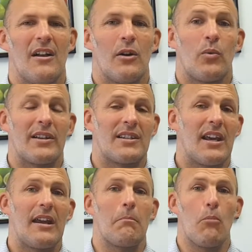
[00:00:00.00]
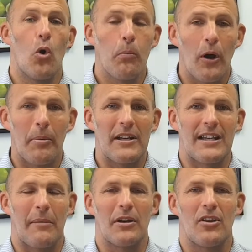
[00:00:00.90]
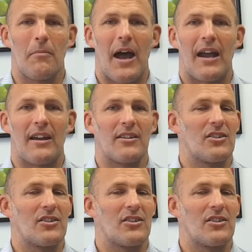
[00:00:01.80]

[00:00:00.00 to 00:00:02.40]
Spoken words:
We're seeing more properties coming to the market,